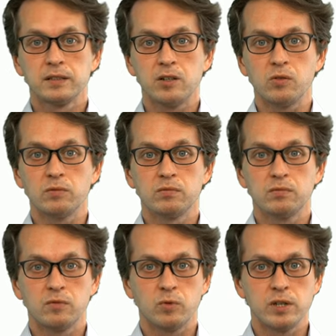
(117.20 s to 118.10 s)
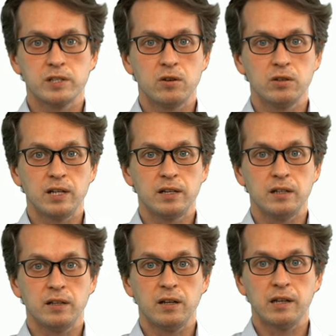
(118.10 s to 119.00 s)
So, we saw that
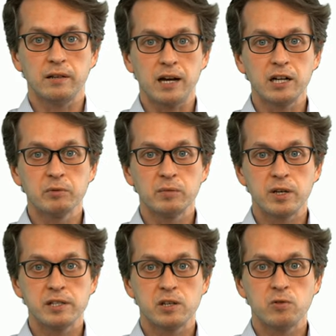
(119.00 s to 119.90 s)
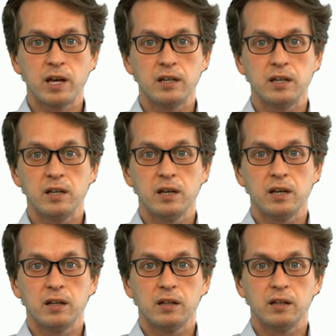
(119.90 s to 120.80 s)
in entanglement-based QKD,
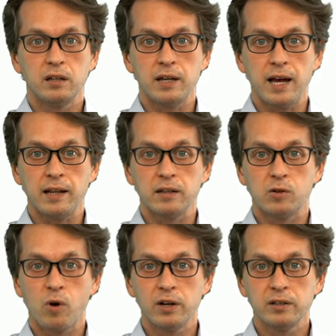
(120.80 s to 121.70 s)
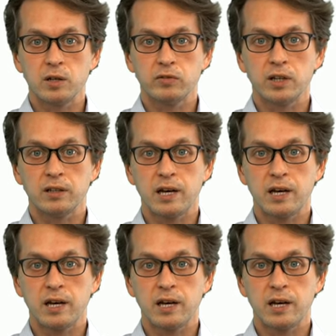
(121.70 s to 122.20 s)
the quality of the